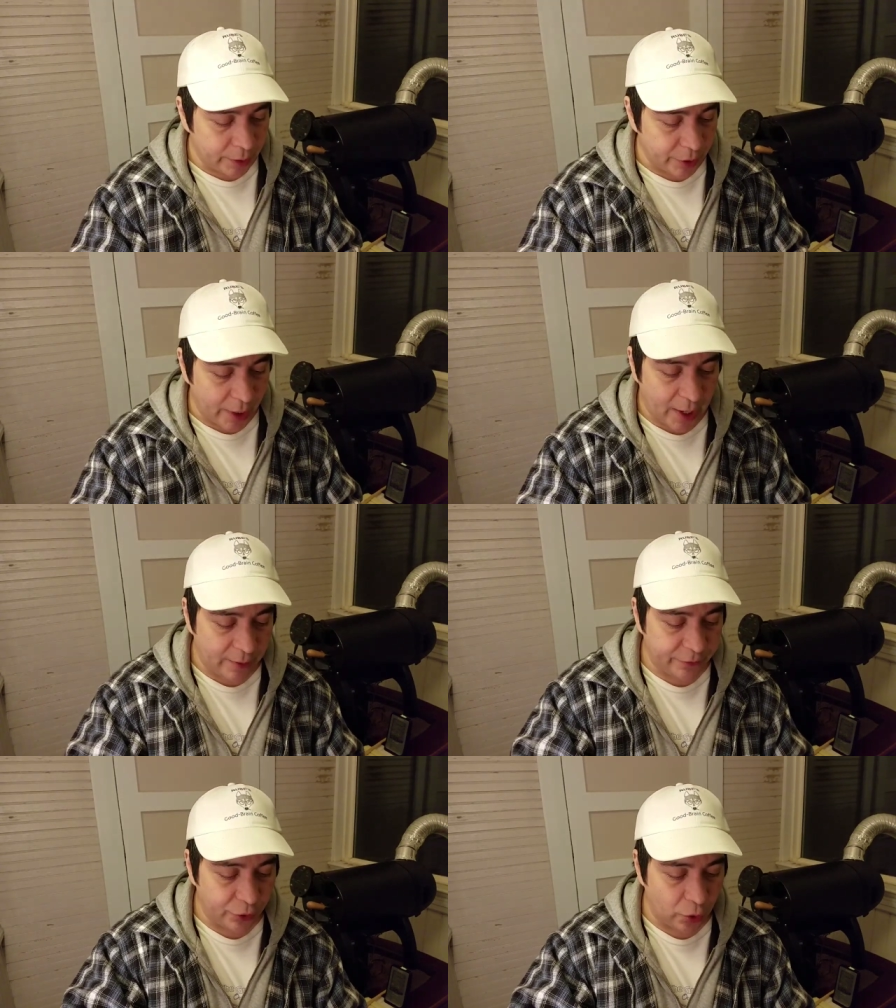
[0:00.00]
You
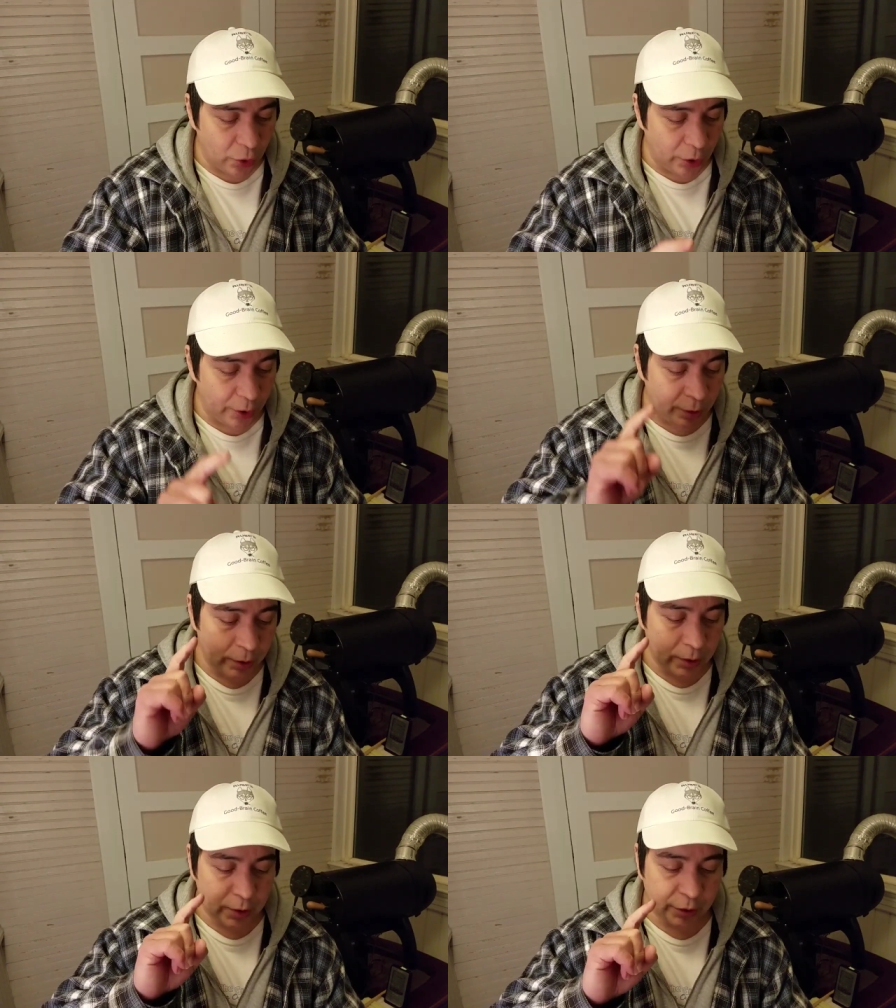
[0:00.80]
have your
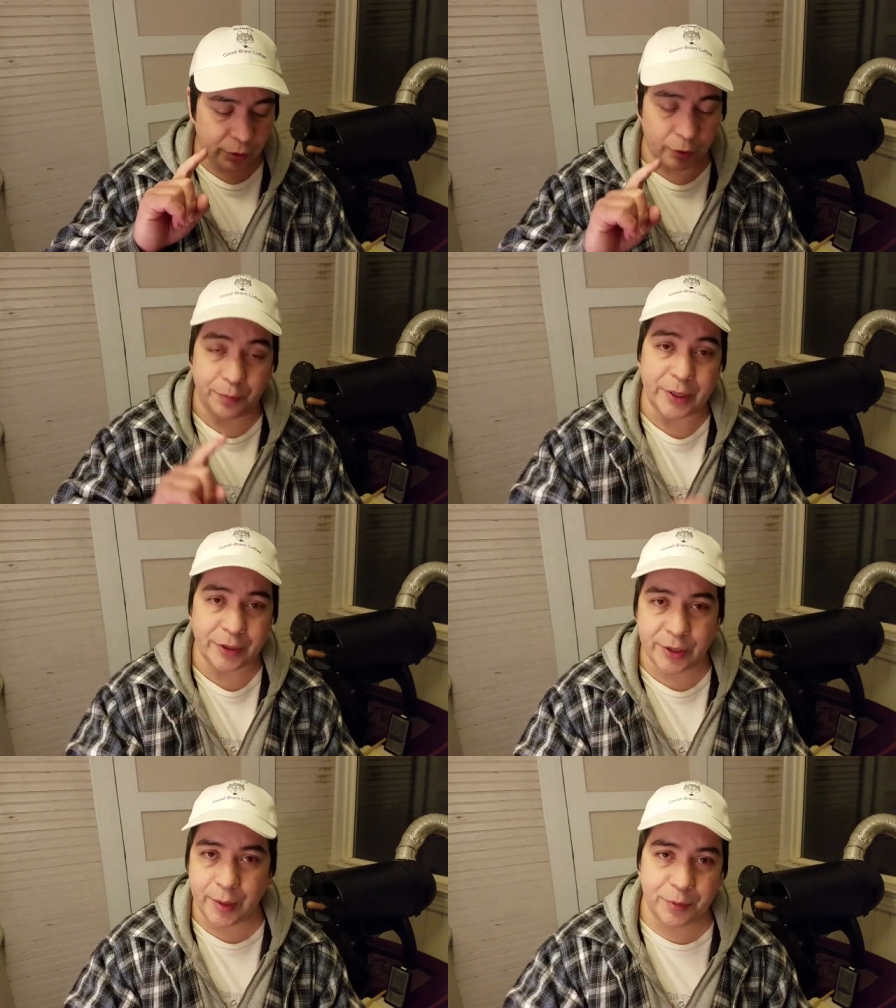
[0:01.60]
your
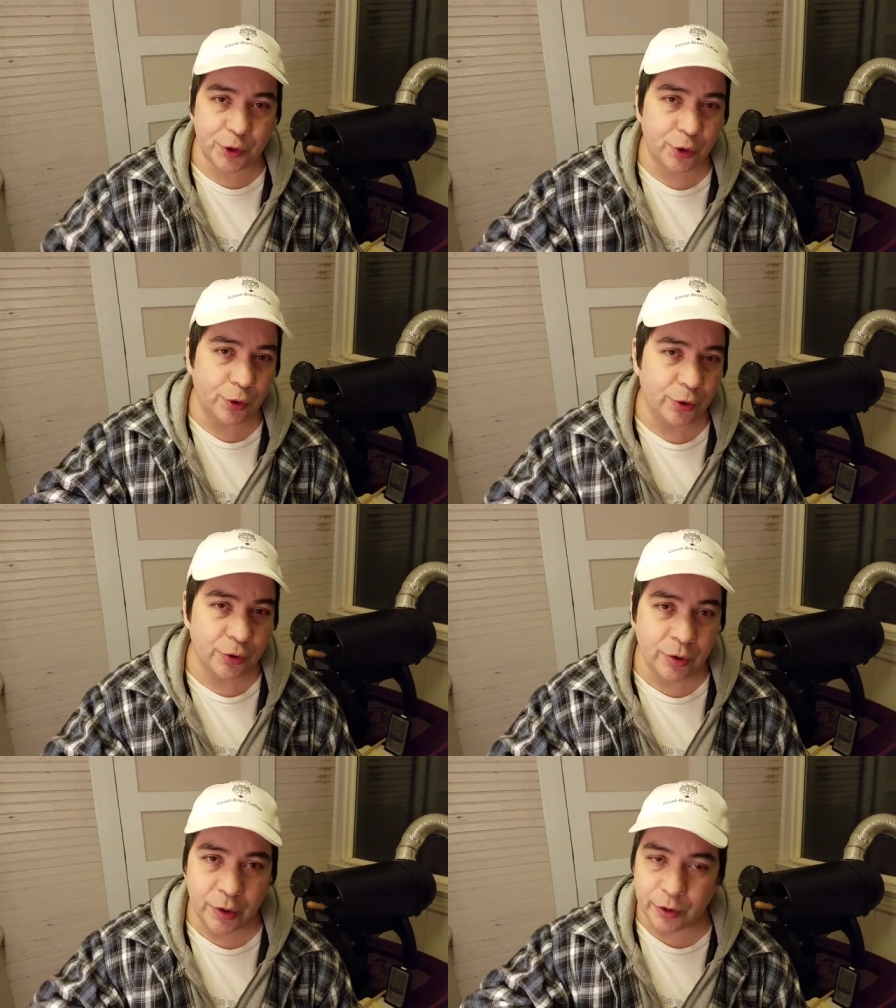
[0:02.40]
bean
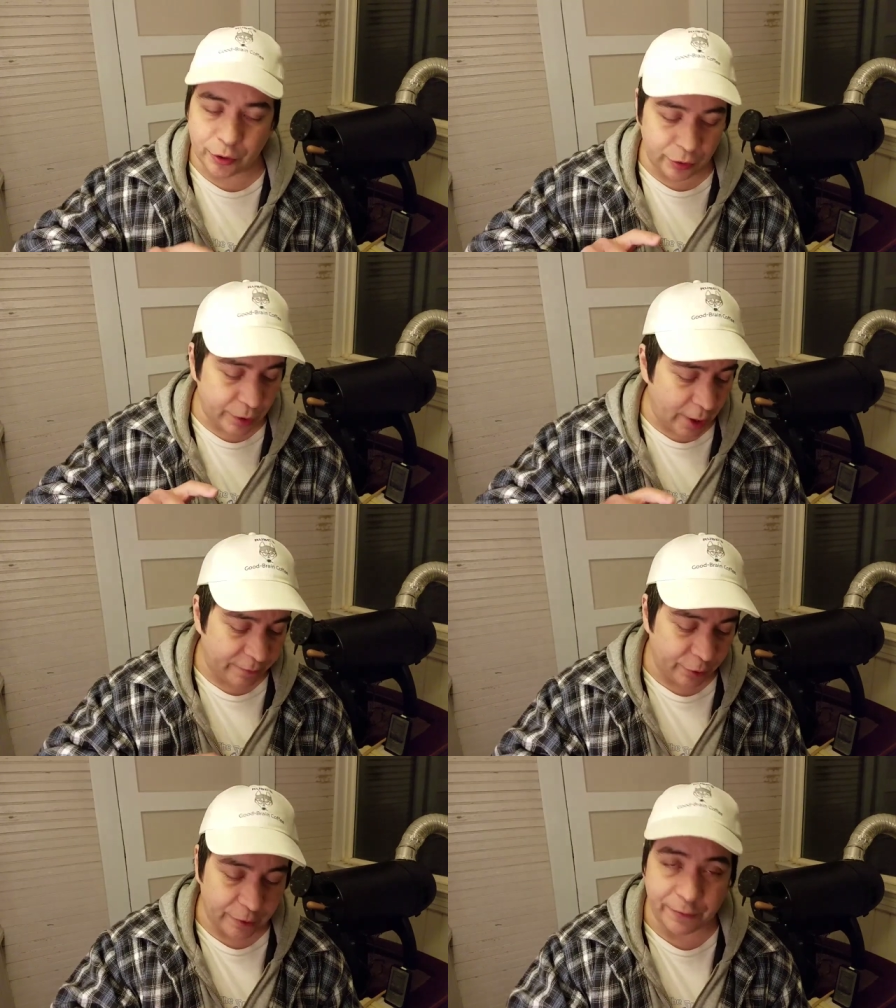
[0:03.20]
temperature, you
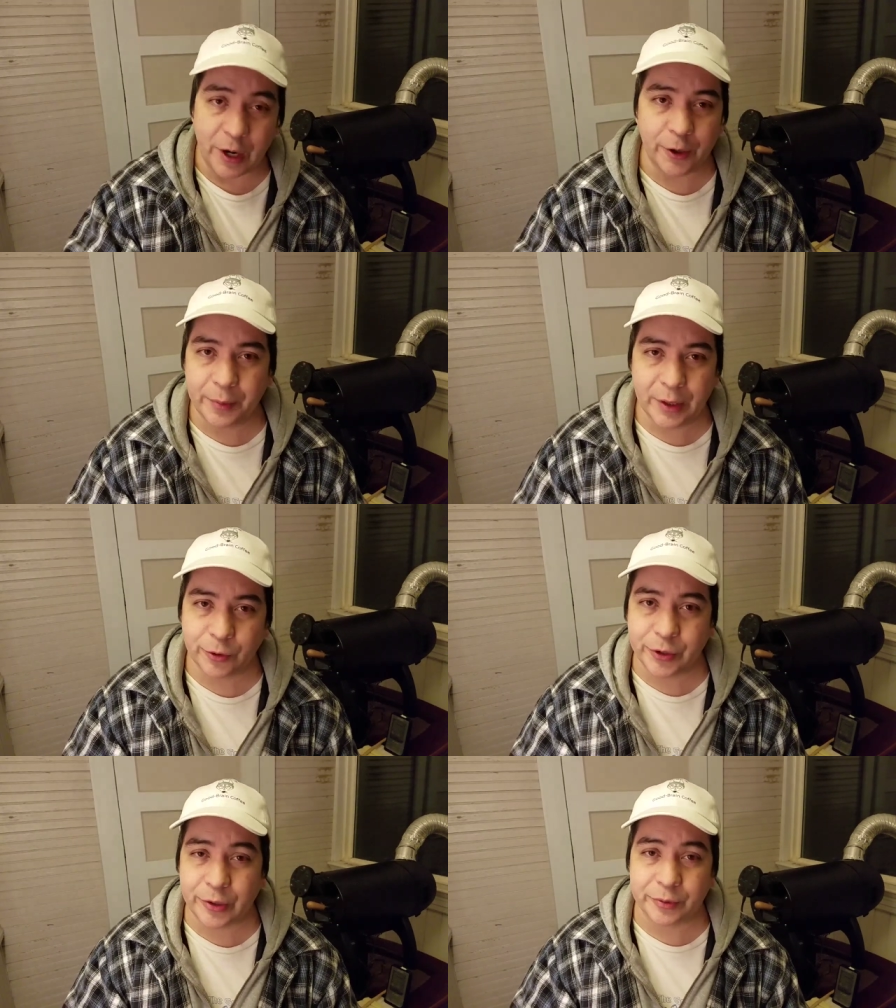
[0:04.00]
have your
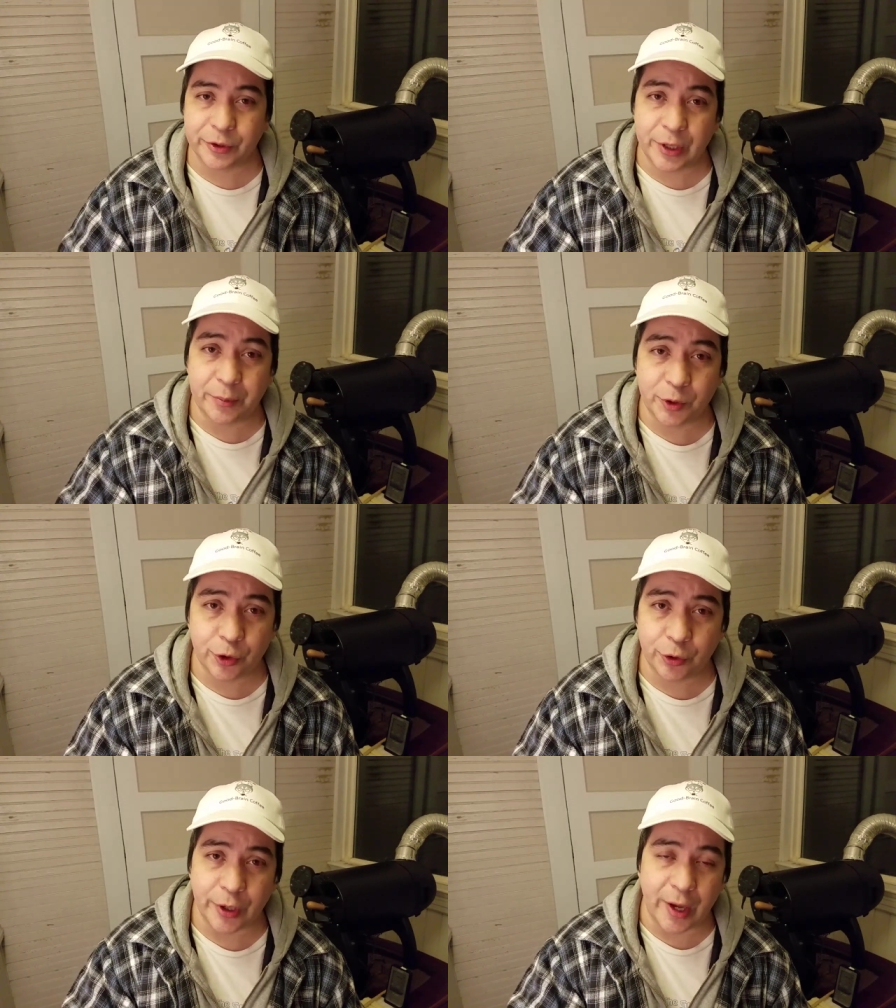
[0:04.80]
environmental
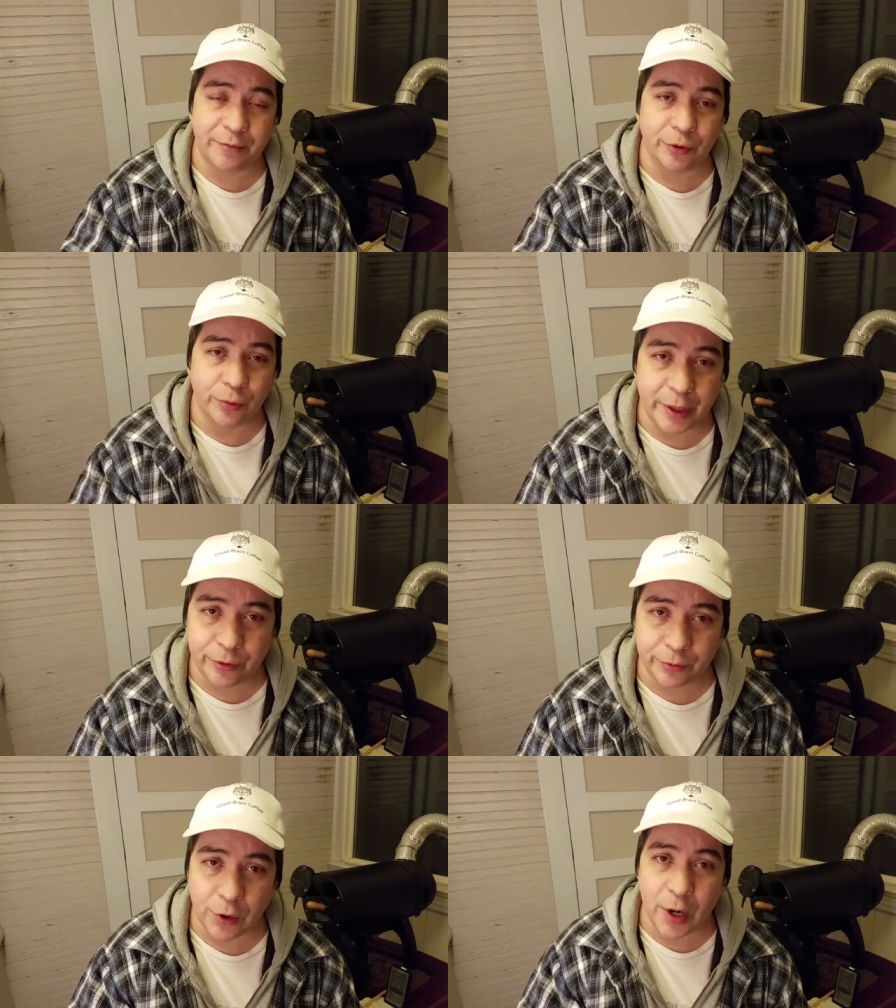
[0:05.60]
temperature, you have your rate
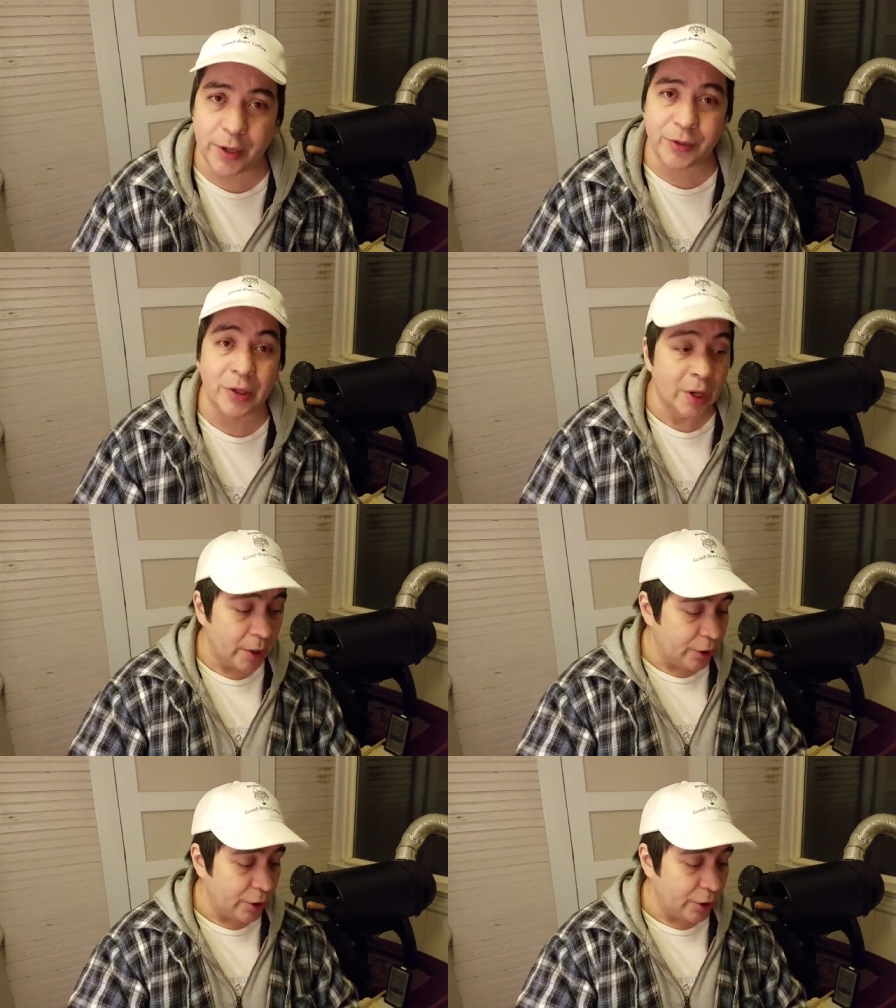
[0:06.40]
of rise,